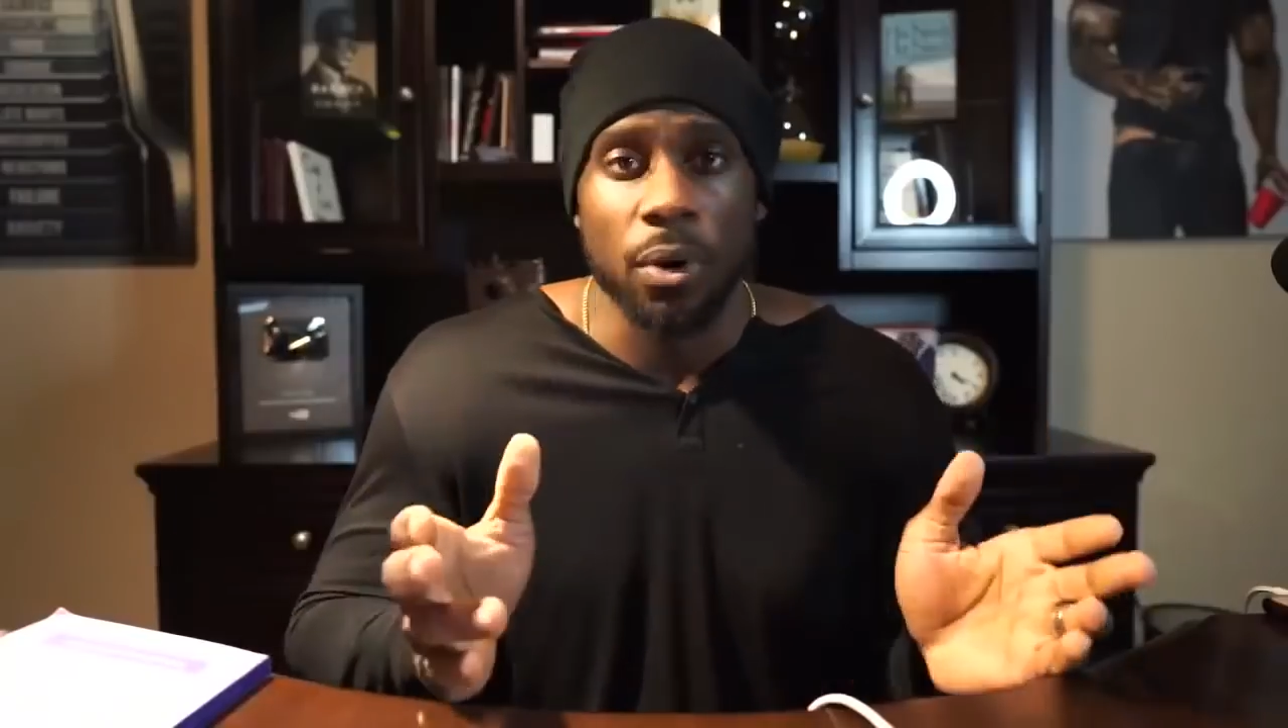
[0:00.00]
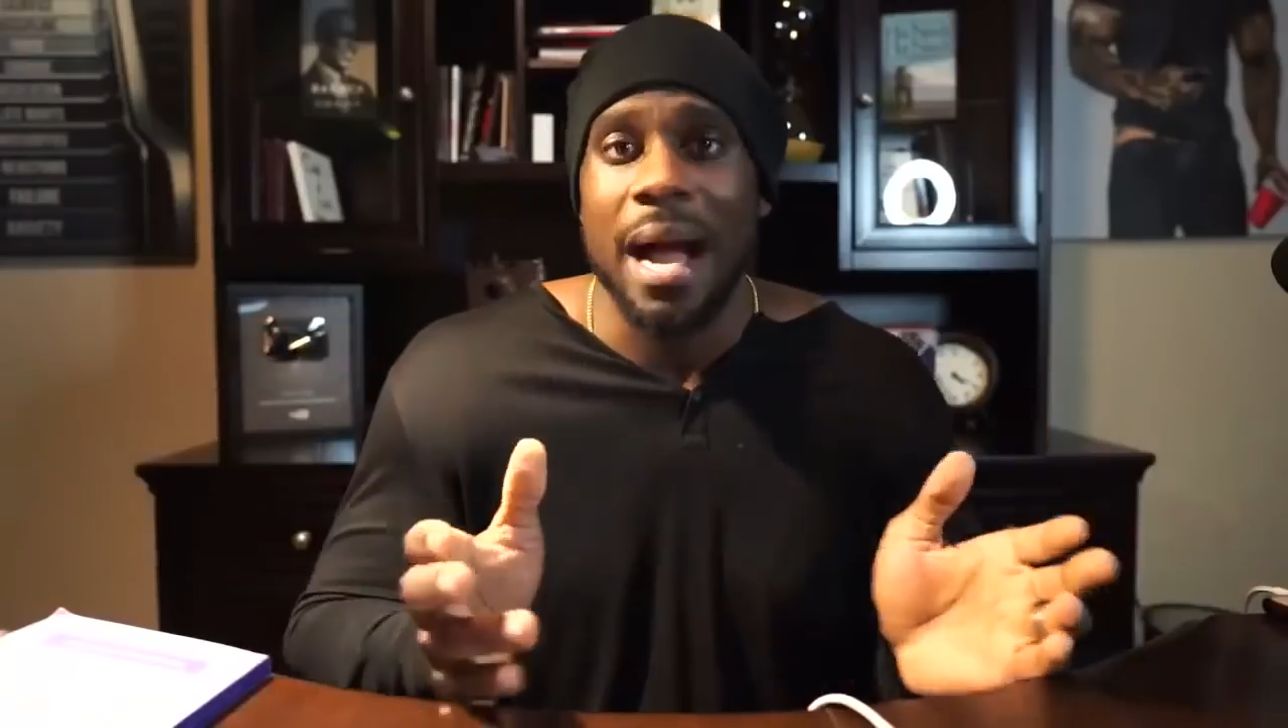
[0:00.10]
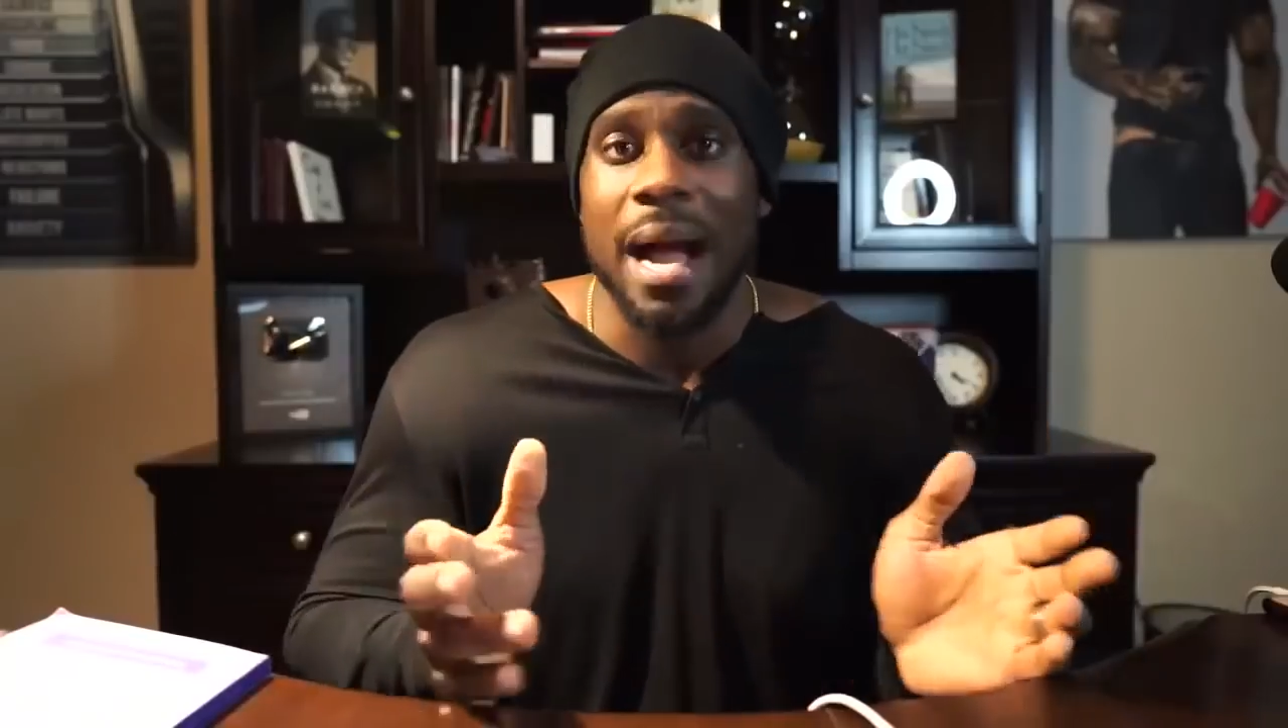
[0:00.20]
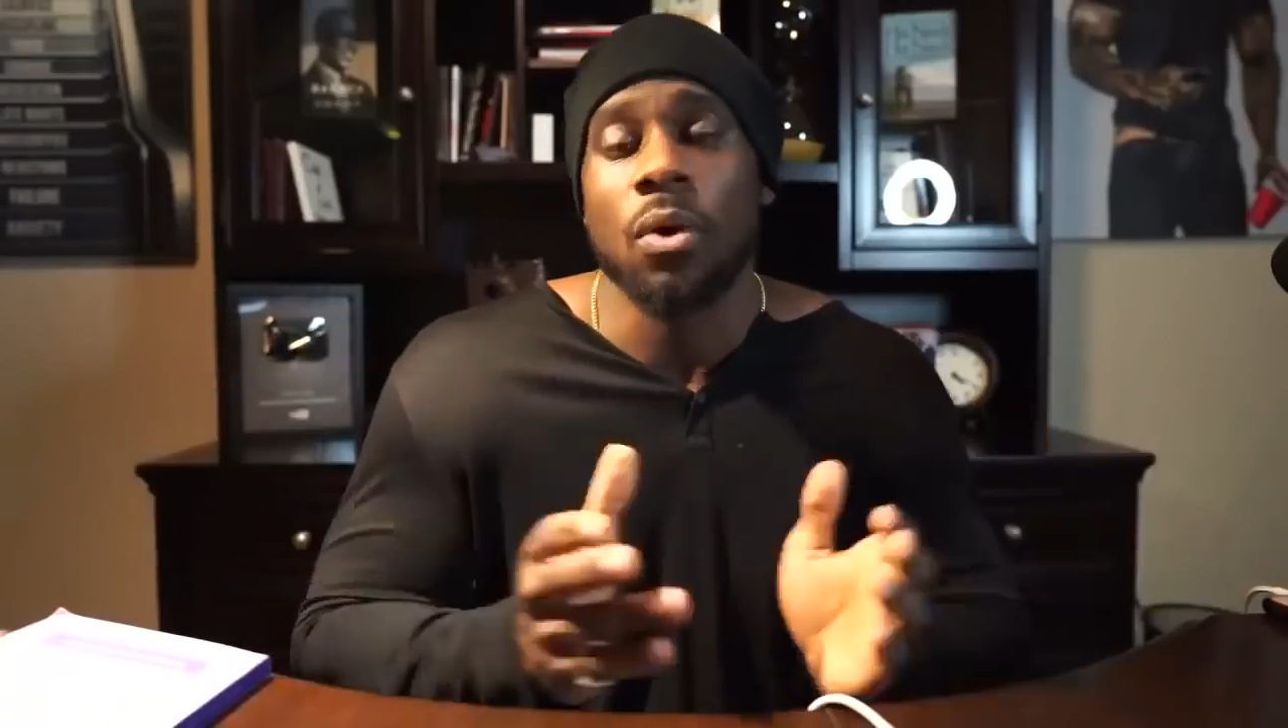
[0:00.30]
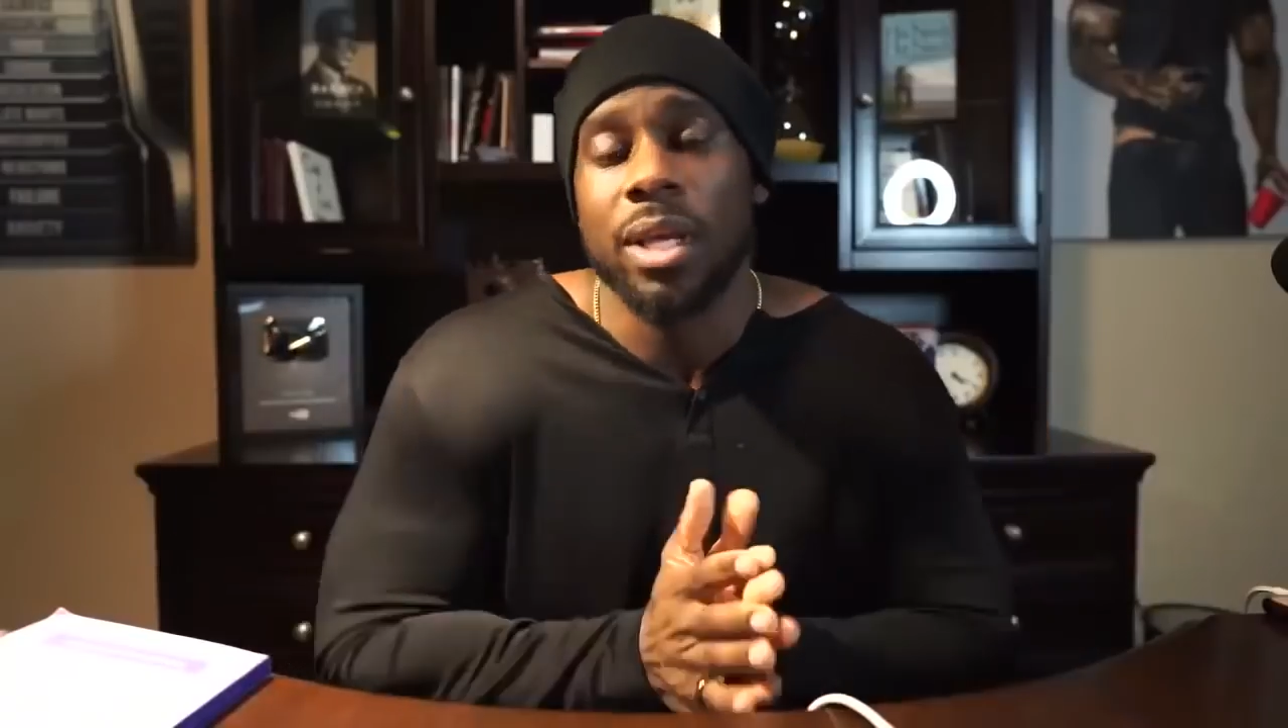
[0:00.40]
I
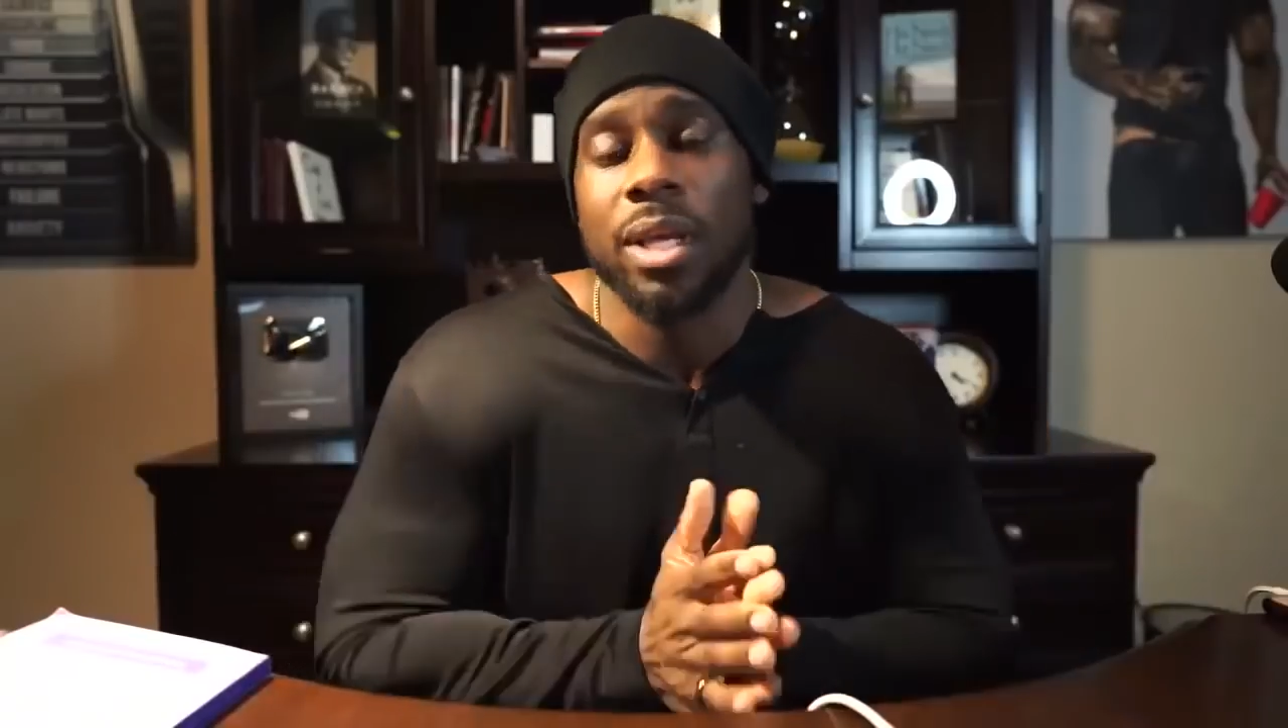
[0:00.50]
don't care